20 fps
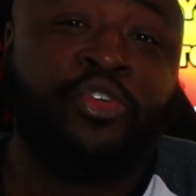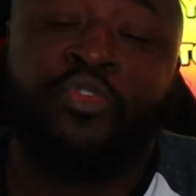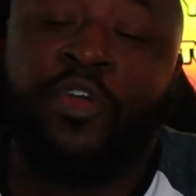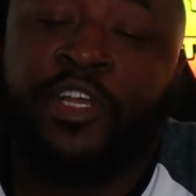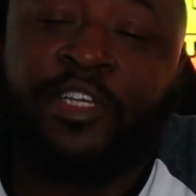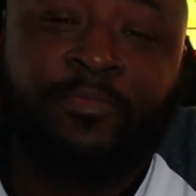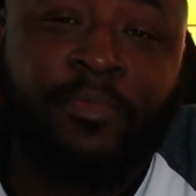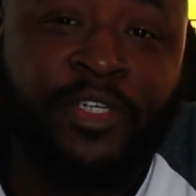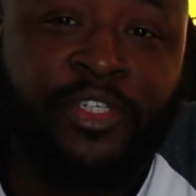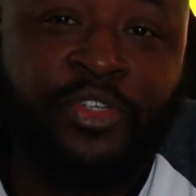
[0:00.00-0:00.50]

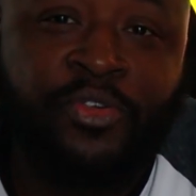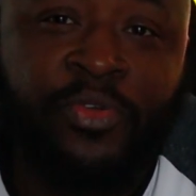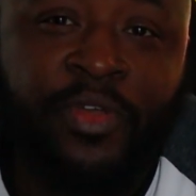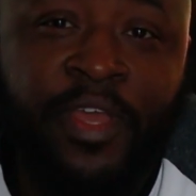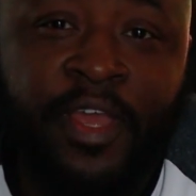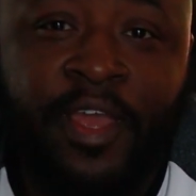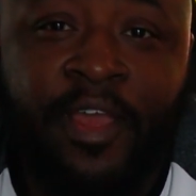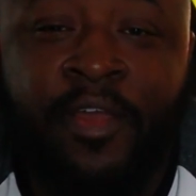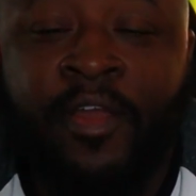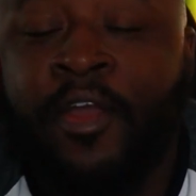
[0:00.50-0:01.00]
drink as much as you
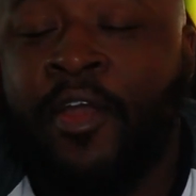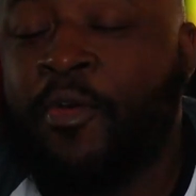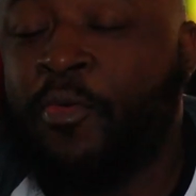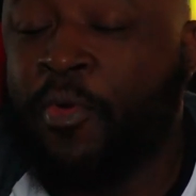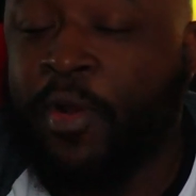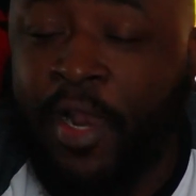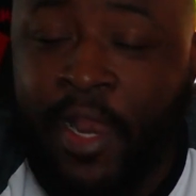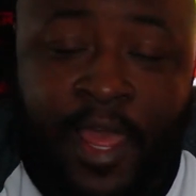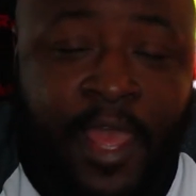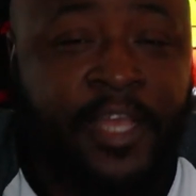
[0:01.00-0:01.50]
can,
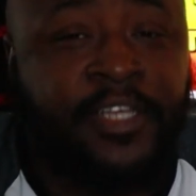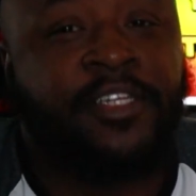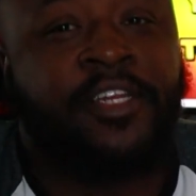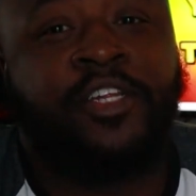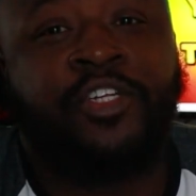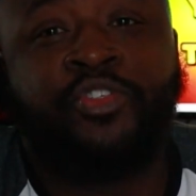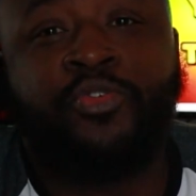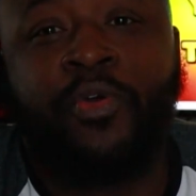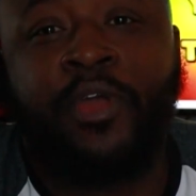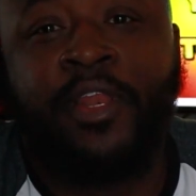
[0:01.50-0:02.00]
relax
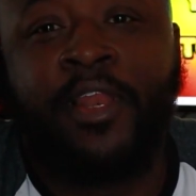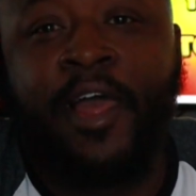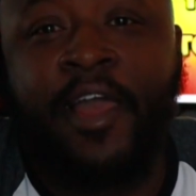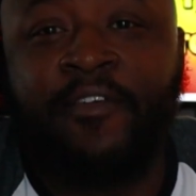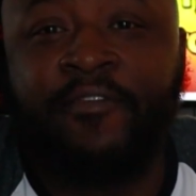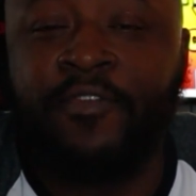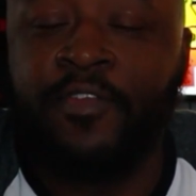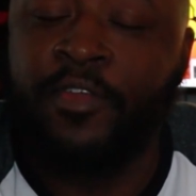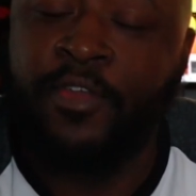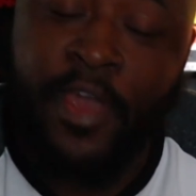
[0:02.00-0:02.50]
and enjoy
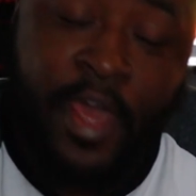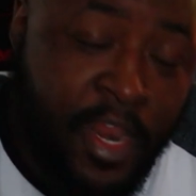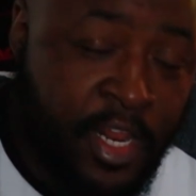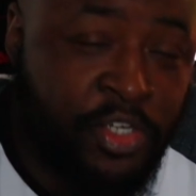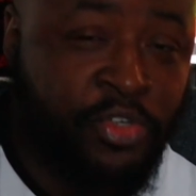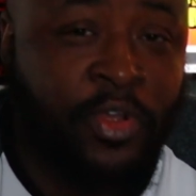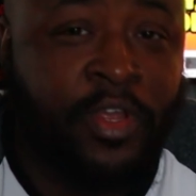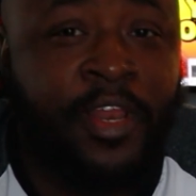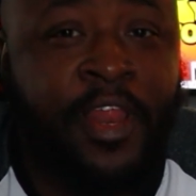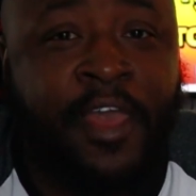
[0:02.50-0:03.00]
life. You gotta
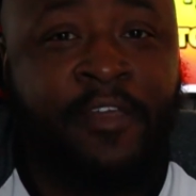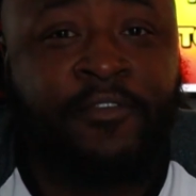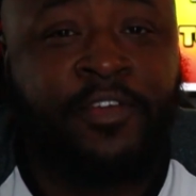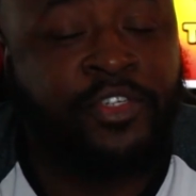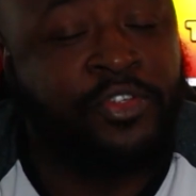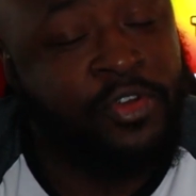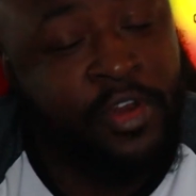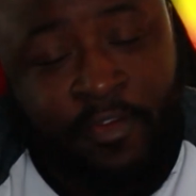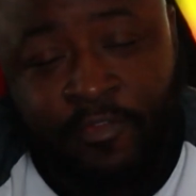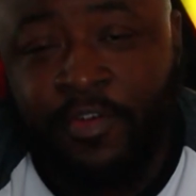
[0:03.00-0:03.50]
enjoy life
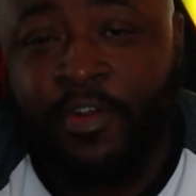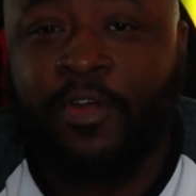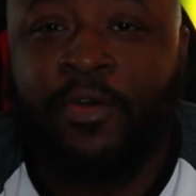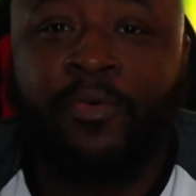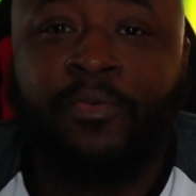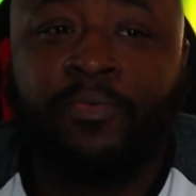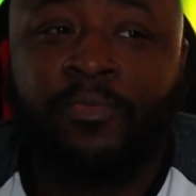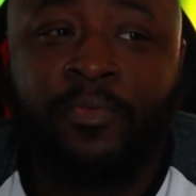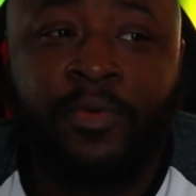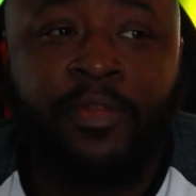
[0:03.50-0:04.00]
because you never
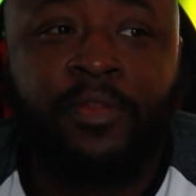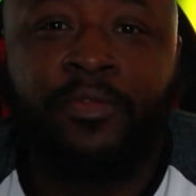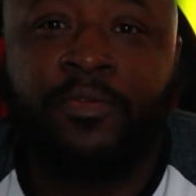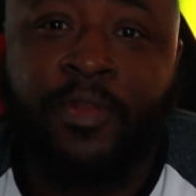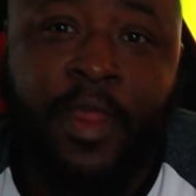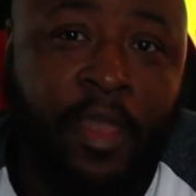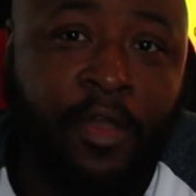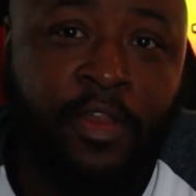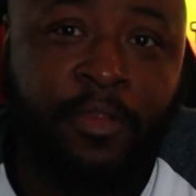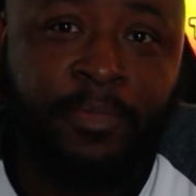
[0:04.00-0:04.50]
know when
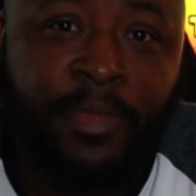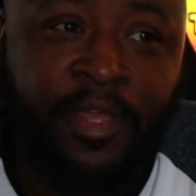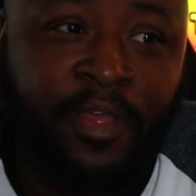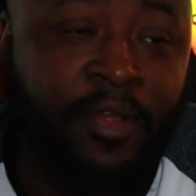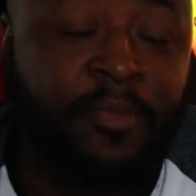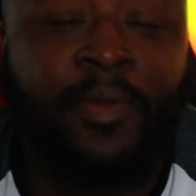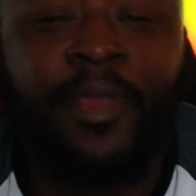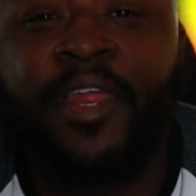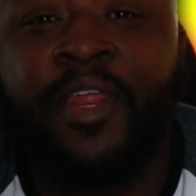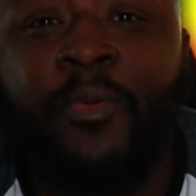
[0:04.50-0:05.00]
you're not going to be
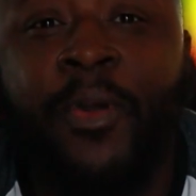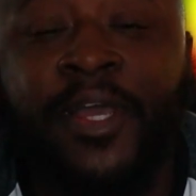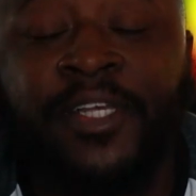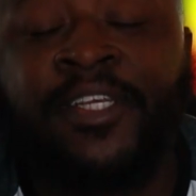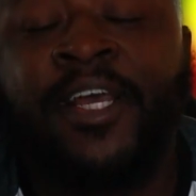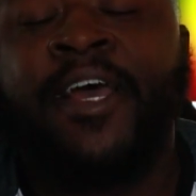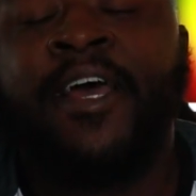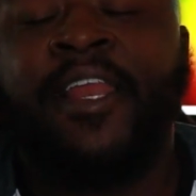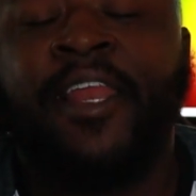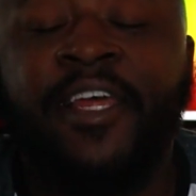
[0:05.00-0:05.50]
here. But
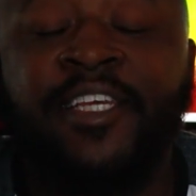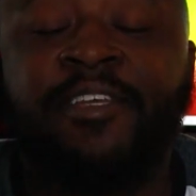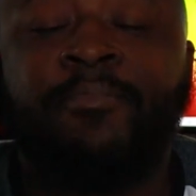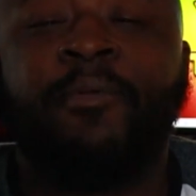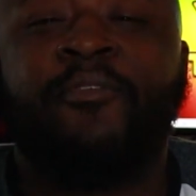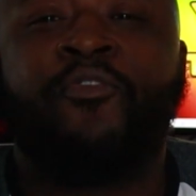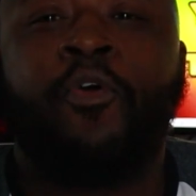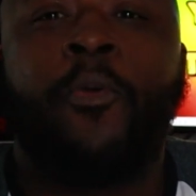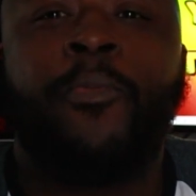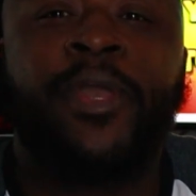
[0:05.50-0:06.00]
anyways, listen,
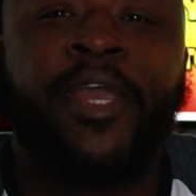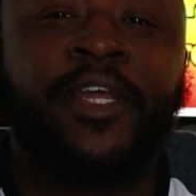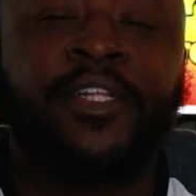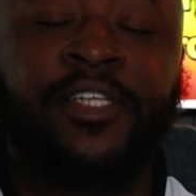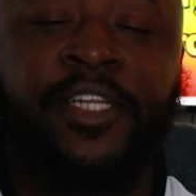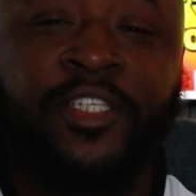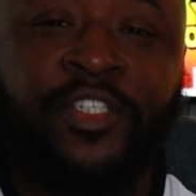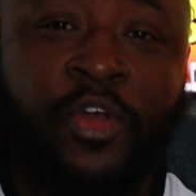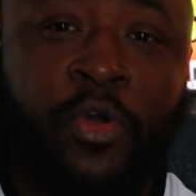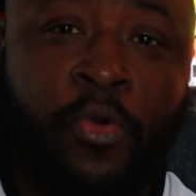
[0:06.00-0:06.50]
before we get
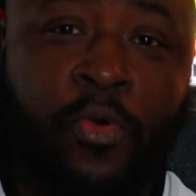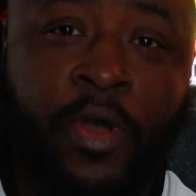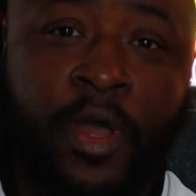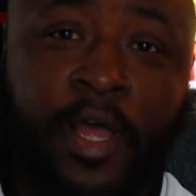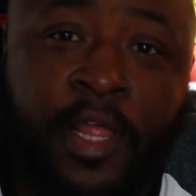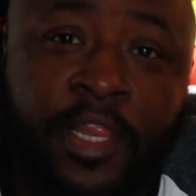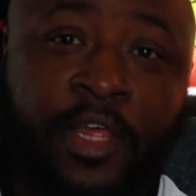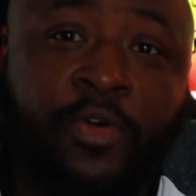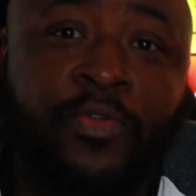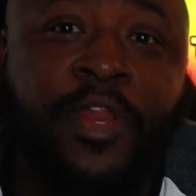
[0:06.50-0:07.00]
into this whole
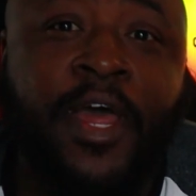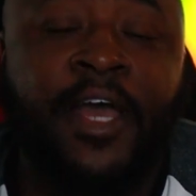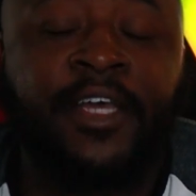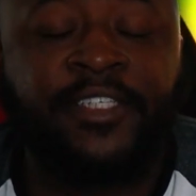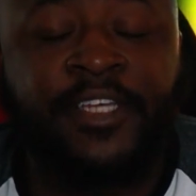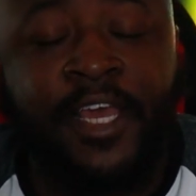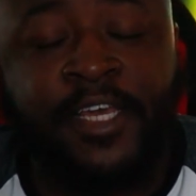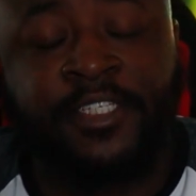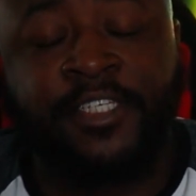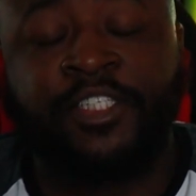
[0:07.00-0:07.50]
uh, Lil
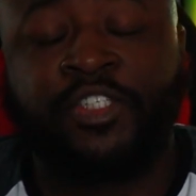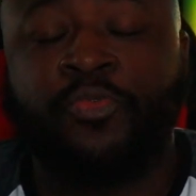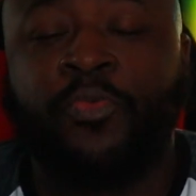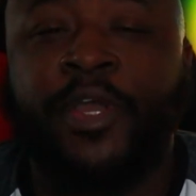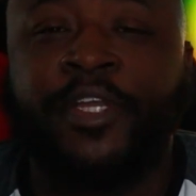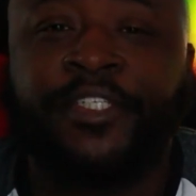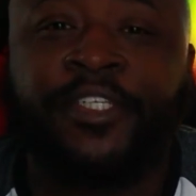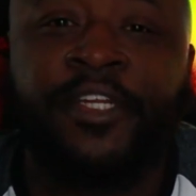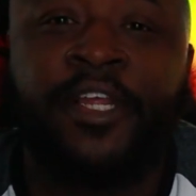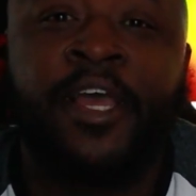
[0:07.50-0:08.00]
Nas X
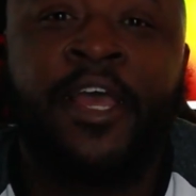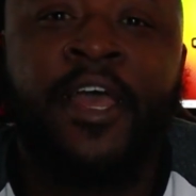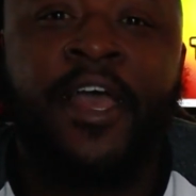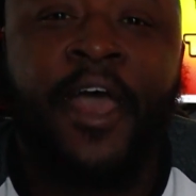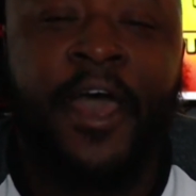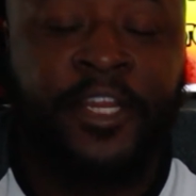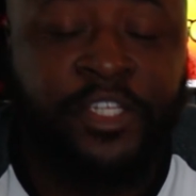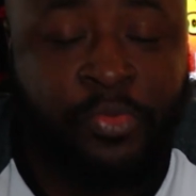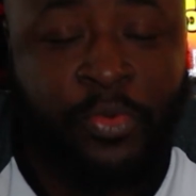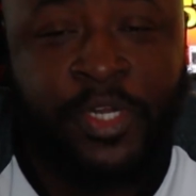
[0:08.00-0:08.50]
situation,
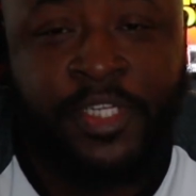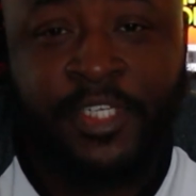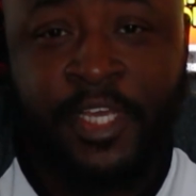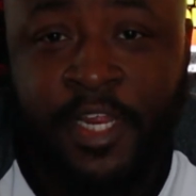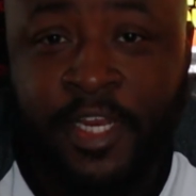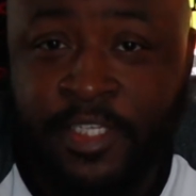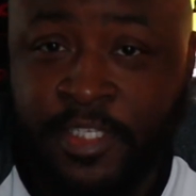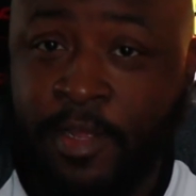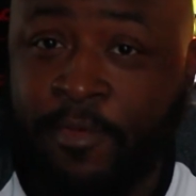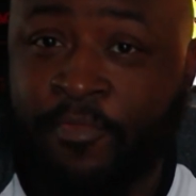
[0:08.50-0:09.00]
I just want to
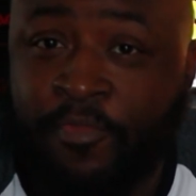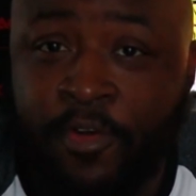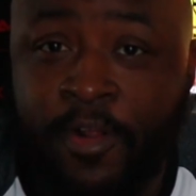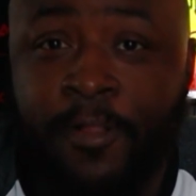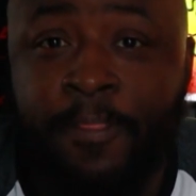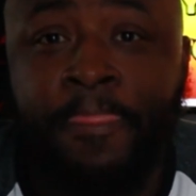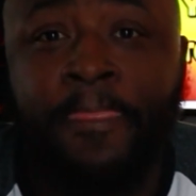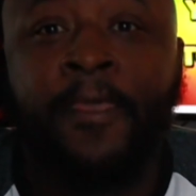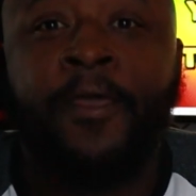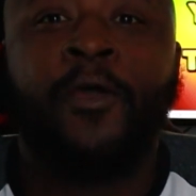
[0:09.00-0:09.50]
say this up
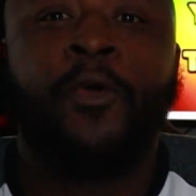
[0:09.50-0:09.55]
front.